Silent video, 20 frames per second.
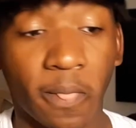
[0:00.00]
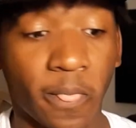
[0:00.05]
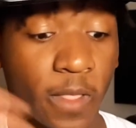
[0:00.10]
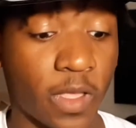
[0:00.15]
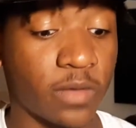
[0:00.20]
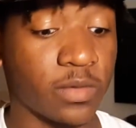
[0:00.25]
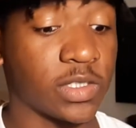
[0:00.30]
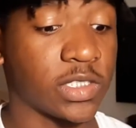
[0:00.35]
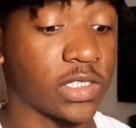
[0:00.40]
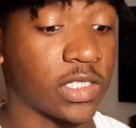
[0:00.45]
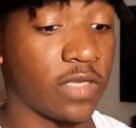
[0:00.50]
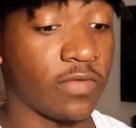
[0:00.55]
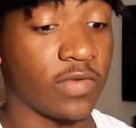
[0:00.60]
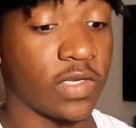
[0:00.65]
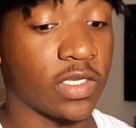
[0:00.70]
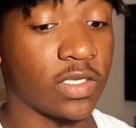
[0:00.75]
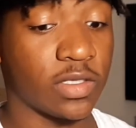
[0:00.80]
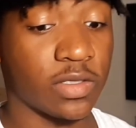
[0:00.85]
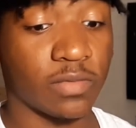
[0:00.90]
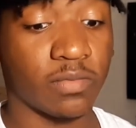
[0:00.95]
I'm just giving
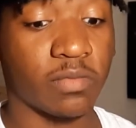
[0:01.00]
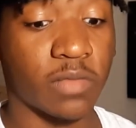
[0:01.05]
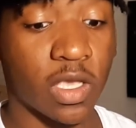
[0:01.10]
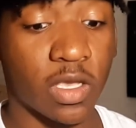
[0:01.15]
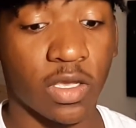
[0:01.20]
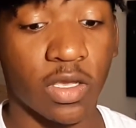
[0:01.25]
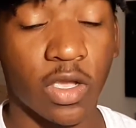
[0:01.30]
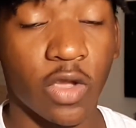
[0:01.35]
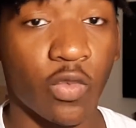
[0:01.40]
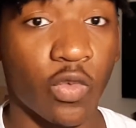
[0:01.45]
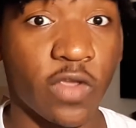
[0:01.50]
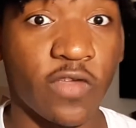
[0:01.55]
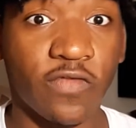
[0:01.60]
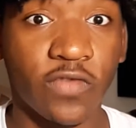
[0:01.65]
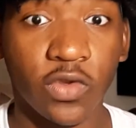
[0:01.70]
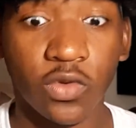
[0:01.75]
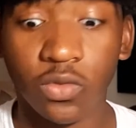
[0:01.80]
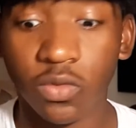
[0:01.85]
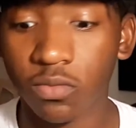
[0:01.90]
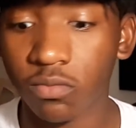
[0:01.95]
a
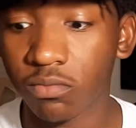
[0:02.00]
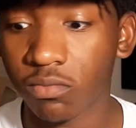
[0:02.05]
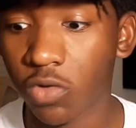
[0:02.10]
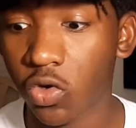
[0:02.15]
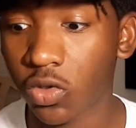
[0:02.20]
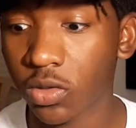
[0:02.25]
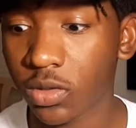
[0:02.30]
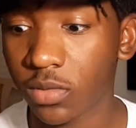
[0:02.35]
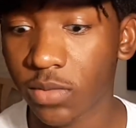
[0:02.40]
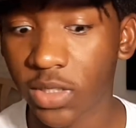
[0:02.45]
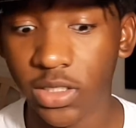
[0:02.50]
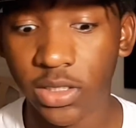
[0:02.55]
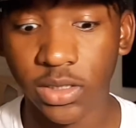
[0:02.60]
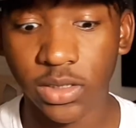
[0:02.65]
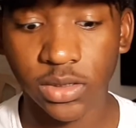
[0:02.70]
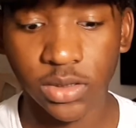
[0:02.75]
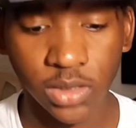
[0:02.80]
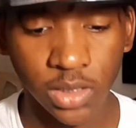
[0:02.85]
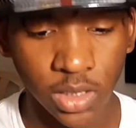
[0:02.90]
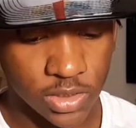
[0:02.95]
review on them, I
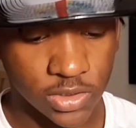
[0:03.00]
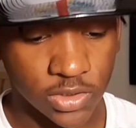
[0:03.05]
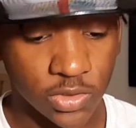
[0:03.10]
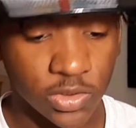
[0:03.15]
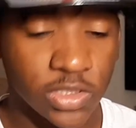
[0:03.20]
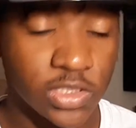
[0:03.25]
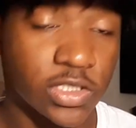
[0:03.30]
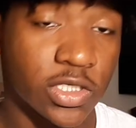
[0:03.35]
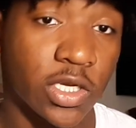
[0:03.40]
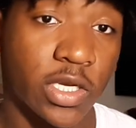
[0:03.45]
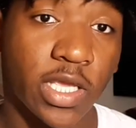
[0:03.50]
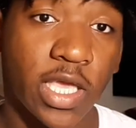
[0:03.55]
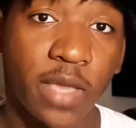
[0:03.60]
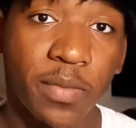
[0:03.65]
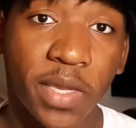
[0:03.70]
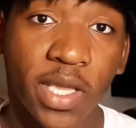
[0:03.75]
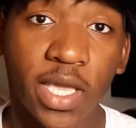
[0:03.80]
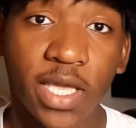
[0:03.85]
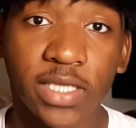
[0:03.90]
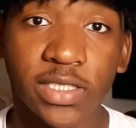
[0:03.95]
guess. So these are a
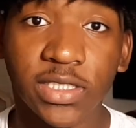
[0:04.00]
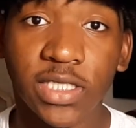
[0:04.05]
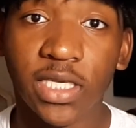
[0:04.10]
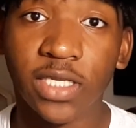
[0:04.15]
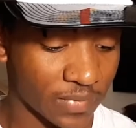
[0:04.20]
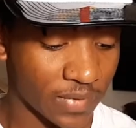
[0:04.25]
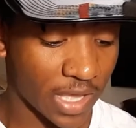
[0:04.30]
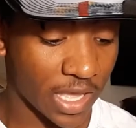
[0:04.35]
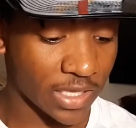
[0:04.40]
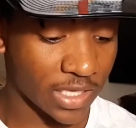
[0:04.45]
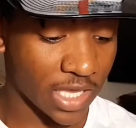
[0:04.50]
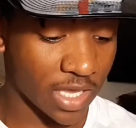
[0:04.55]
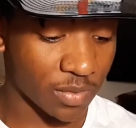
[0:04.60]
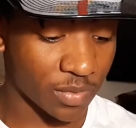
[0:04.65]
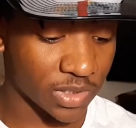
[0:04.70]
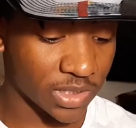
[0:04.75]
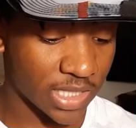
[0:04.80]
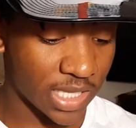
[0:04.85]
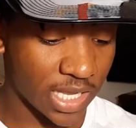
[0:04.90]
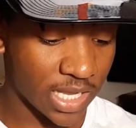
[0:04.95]
gaming headset. I game
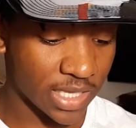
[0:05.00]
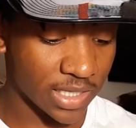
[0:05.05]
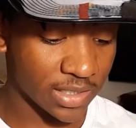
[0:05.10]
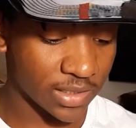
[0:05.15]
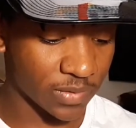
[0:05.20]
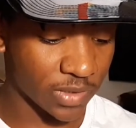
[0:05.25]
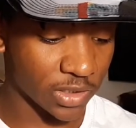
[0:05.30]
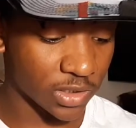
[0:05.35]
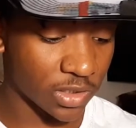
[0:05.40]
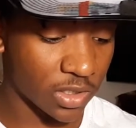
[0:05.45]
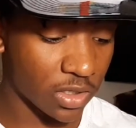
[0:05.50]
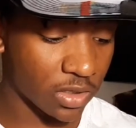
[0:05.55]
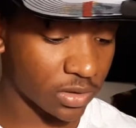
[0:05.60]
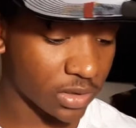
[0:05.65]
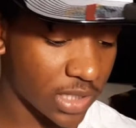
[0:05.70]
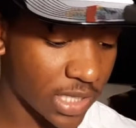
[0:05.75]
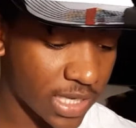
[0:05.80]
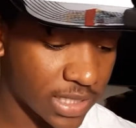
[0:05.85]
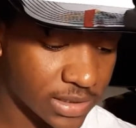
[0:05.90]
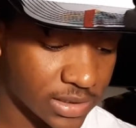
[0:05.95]
a lot. They're long
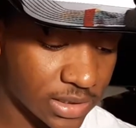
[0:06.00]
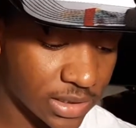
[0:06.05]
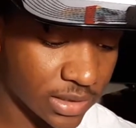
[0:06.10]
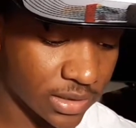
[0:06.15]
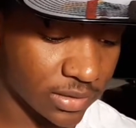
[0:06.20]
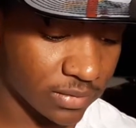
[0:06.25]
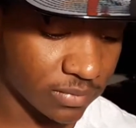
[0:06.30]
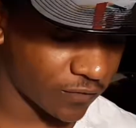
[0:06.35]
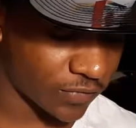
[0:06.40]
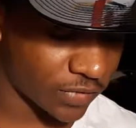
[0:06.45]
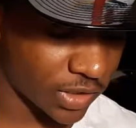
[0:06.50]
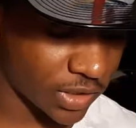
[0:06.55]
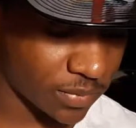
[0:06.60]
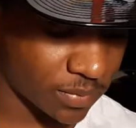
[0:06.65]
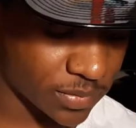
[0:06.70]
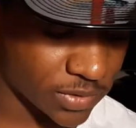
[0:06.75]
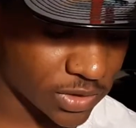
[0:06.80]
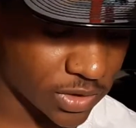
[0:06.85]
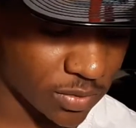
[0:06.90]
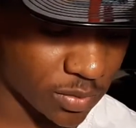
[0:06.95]
lasting. Flip
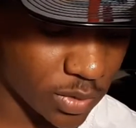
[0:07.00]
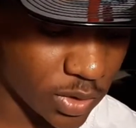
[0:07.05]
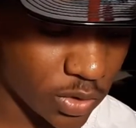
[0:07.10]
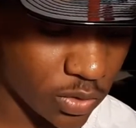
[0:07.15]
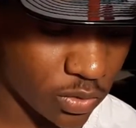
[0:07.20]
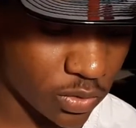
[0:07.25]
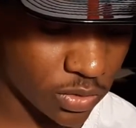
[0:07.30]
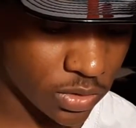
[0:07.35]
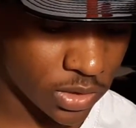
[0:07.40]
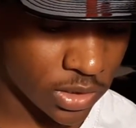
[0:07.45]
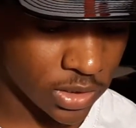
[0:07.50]
to mute.